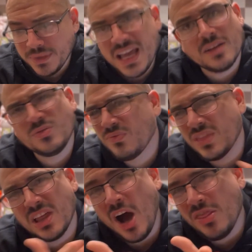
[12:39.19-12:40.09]
yeah,
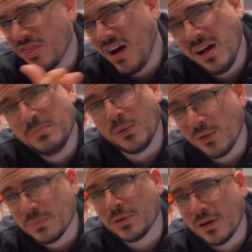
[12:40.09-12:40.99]
the, un the
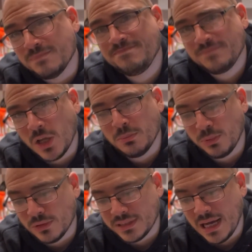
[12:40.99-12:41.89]
Unborn, bro.
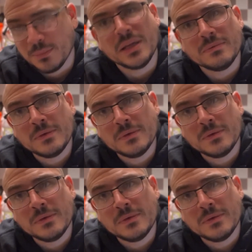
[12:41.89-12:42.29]
Unborn got me